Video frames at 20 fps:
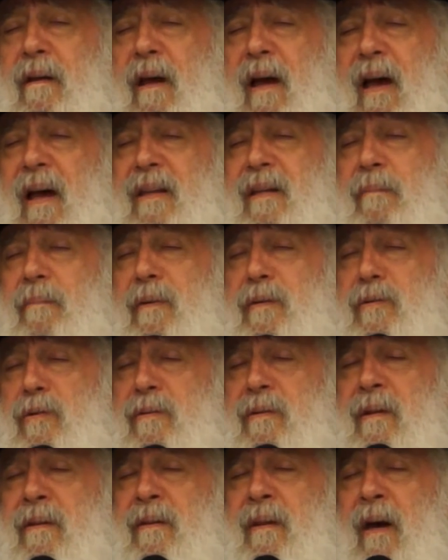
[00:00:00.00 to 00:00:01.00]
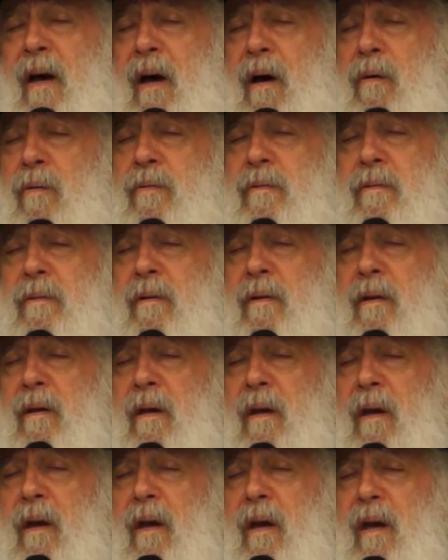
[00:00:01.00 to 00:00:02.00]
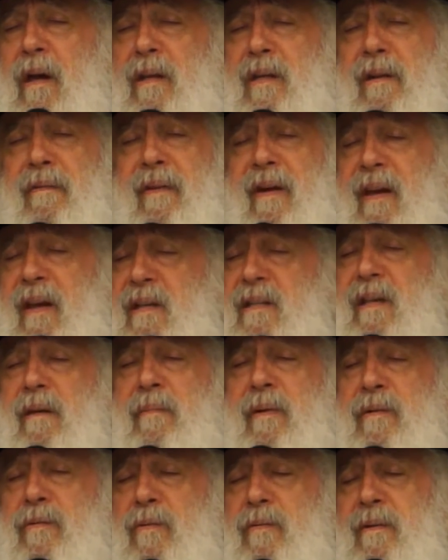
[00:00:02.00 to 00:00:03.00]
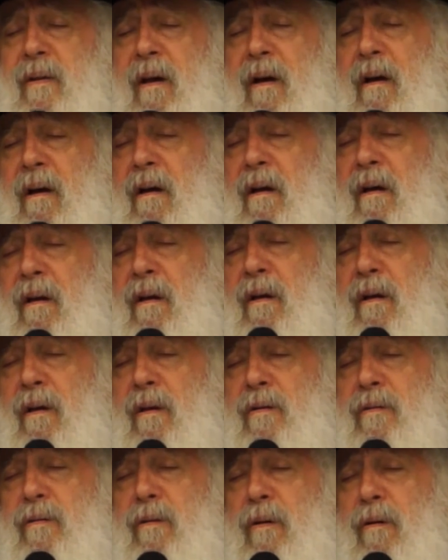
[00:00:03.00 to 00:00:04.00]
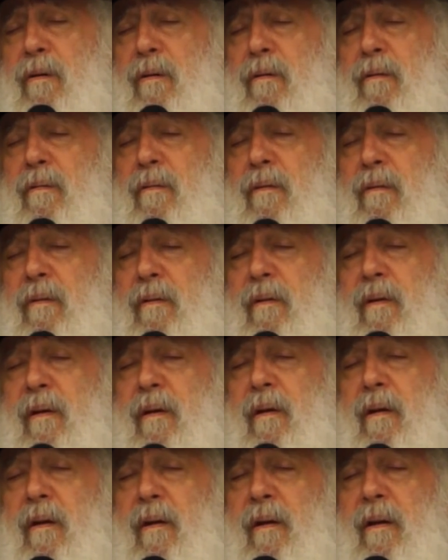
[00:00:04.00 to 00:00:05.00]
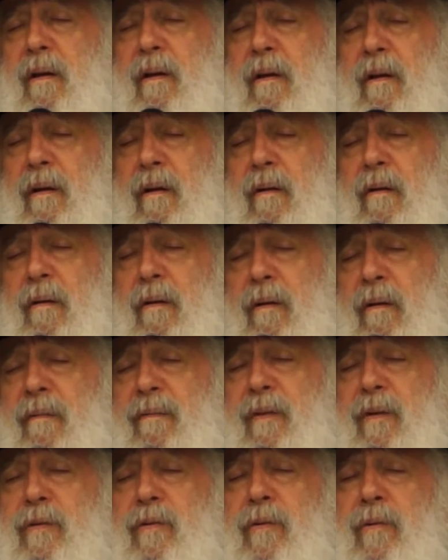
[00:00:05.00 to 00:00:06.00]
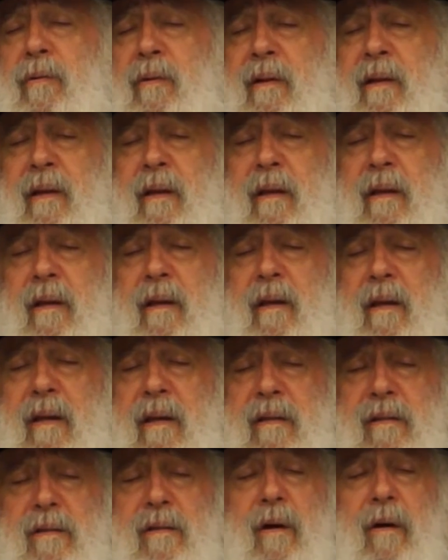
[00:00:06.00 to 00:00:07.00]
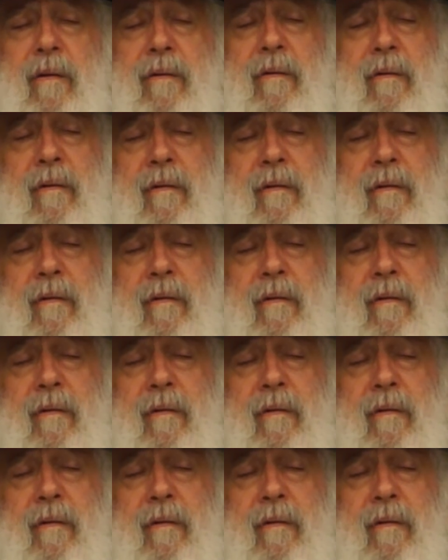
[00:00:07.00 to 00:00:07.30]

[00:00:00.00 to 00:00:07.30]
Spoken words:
had a mezuzah in the house. He never kissed a mezuzah. So, unfortunately, his son,